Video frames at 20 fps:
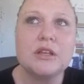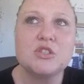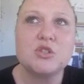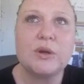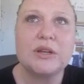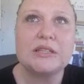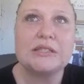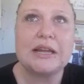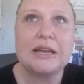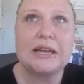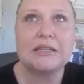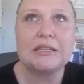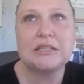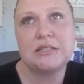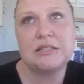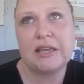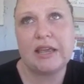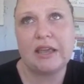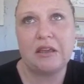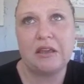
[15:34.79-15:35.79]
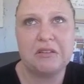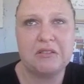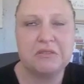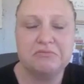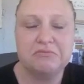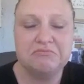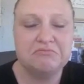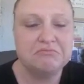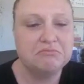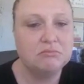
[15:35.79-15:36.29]
So I decided to take
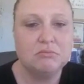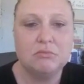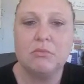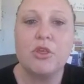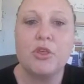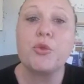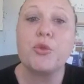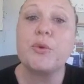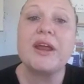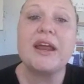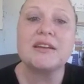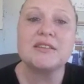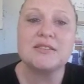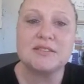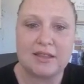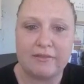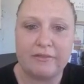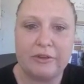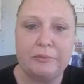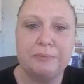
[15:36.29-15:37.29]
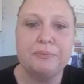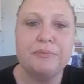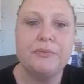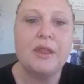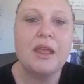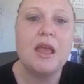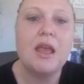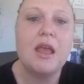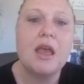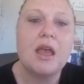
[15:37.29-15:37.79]
3 out of 7
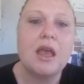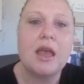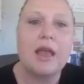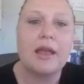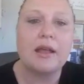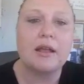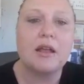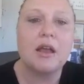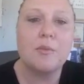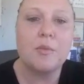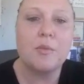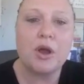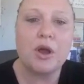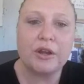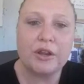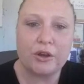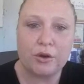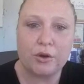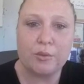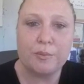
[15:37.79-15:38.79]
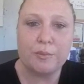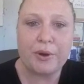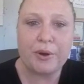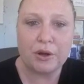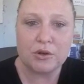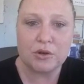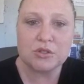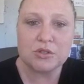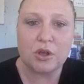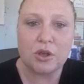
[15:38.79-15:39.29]
and come on here on
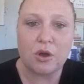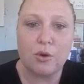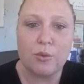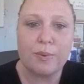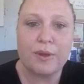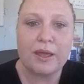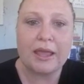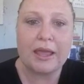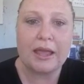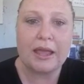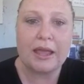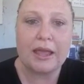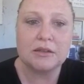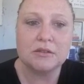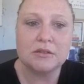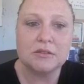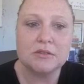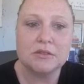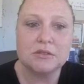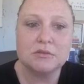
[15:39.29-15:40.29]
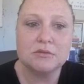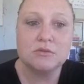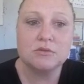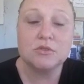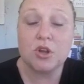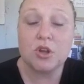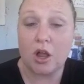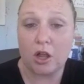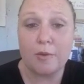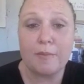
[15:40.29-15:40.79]
Periscope and
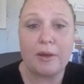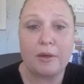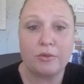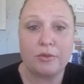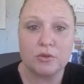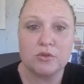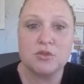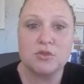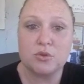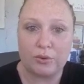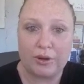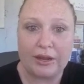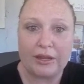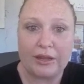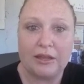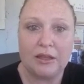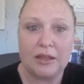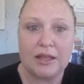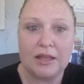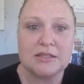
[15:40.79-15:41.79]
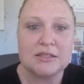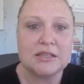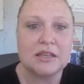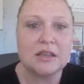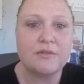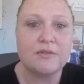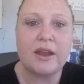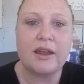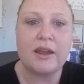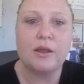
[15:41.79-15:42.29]
talk about those 3 and
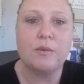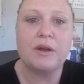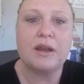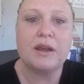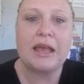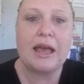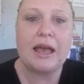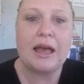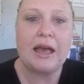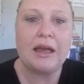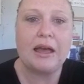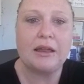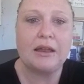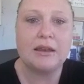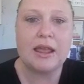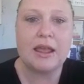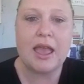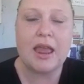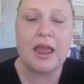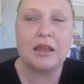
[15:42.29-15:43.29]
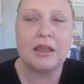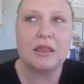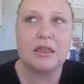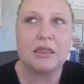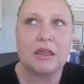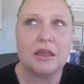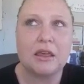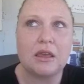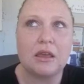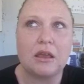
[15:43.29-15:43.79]
see if anyone had
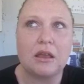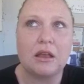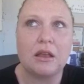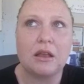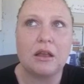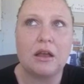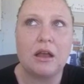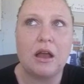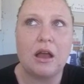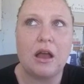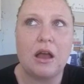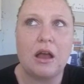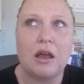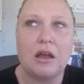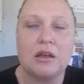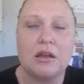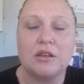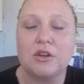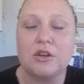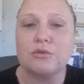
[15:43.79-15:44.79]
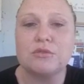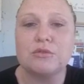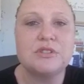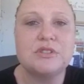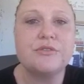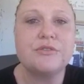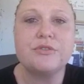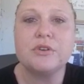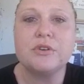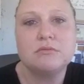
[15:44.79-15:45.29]
anything, you know,
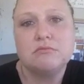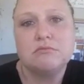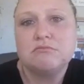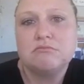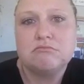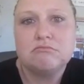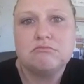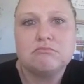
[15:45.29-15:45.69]
different